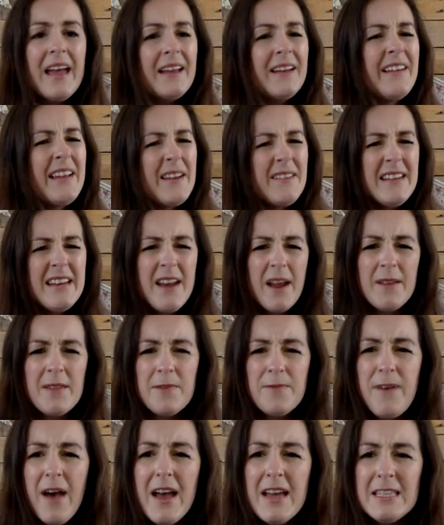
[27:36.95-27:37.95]
I only know
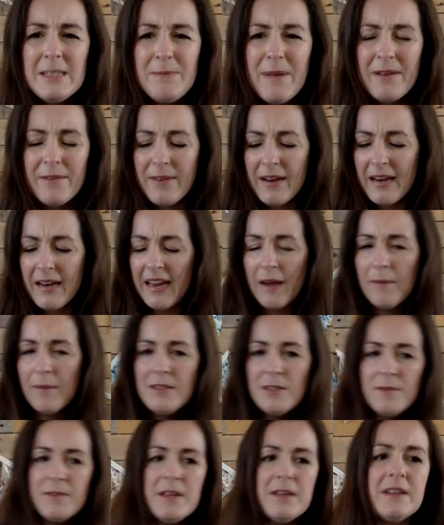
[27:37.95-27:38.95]
the first bit, really. I
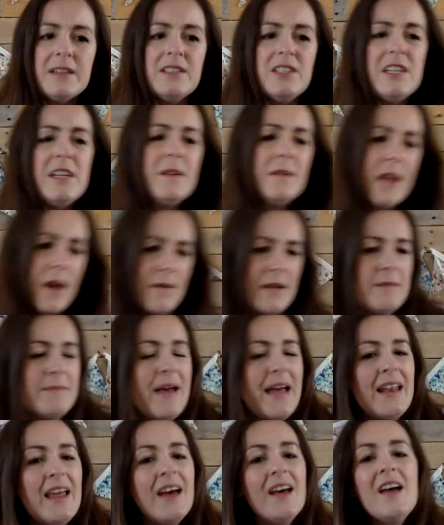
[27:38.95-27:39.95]
wonder if you could, do you know it,
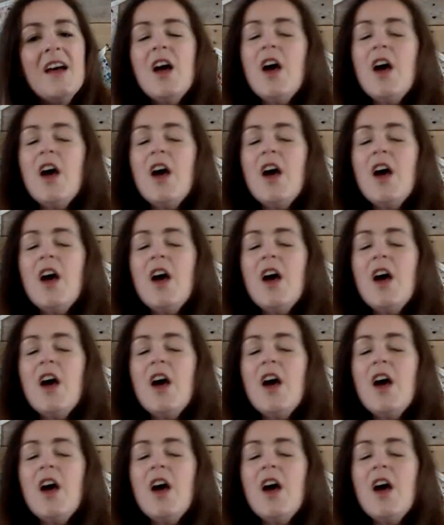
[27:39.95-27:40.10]
Bella?